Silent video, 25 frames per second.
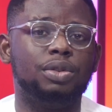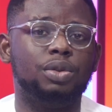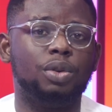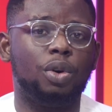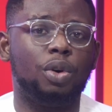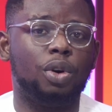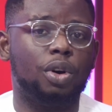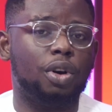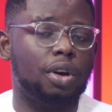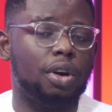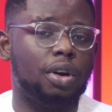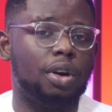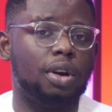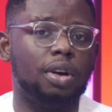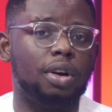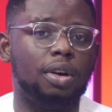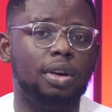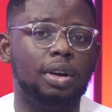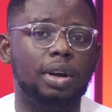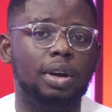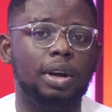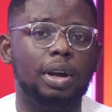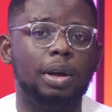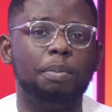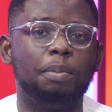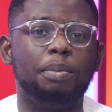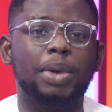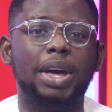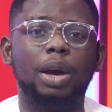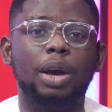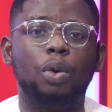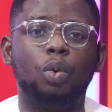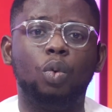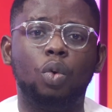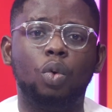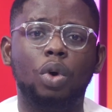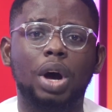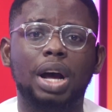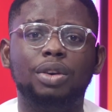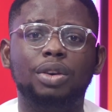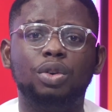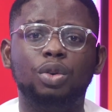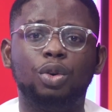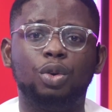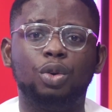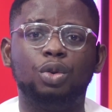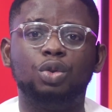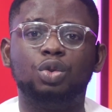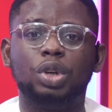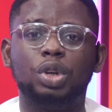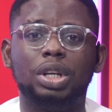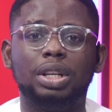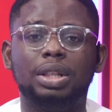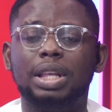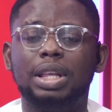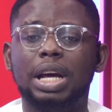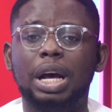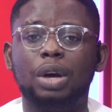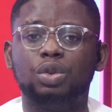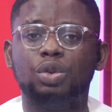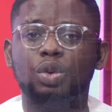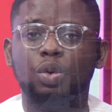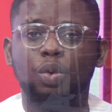occur per 100,000